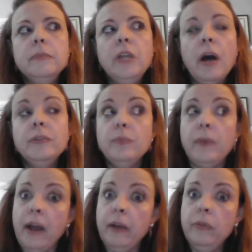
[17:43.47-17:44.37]
God's
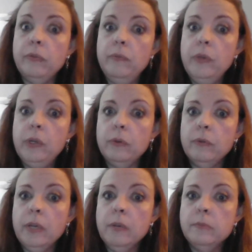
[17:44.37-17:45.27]
wrath,
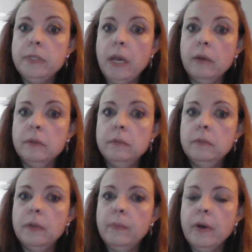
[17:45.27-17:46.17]
comes down
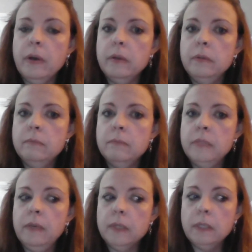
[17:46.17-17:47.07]
upon
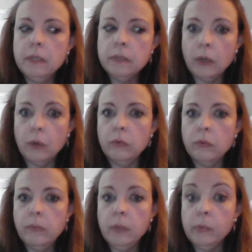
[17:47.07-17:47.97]
even his
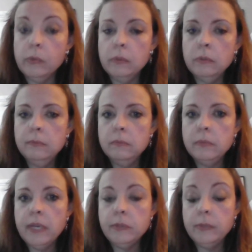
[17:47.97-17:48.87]
own people,
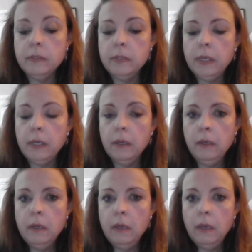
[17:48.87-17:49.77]
as we see
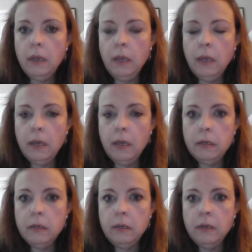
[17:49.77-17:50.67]

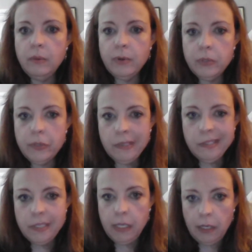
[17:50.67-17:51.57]
in Numbers
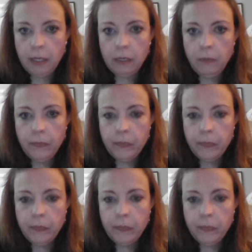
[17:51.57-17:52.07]
16.